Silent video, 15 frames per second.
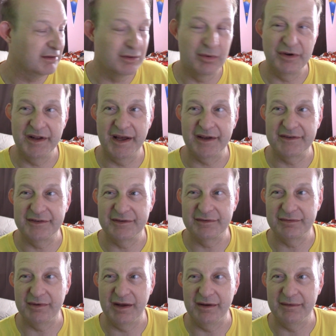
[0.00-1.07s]
Lower
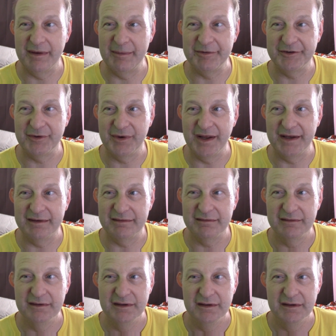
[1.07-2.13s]
Decks, episode 8,
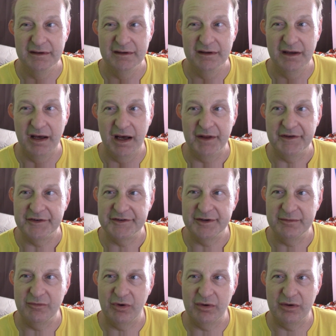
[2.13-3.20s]
there's
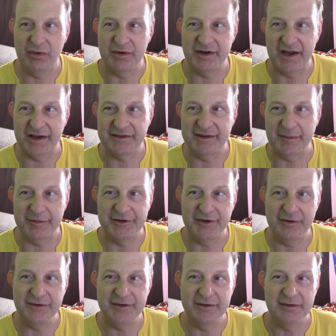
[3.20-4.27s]
two more Lower Decks
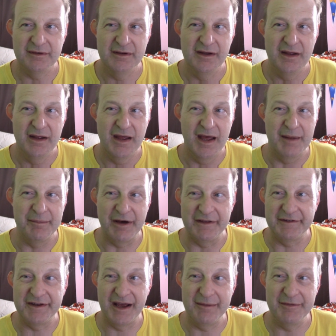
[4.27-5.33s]
episodes, and by
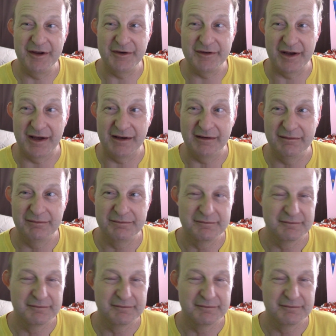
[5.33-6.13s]
the time they're done,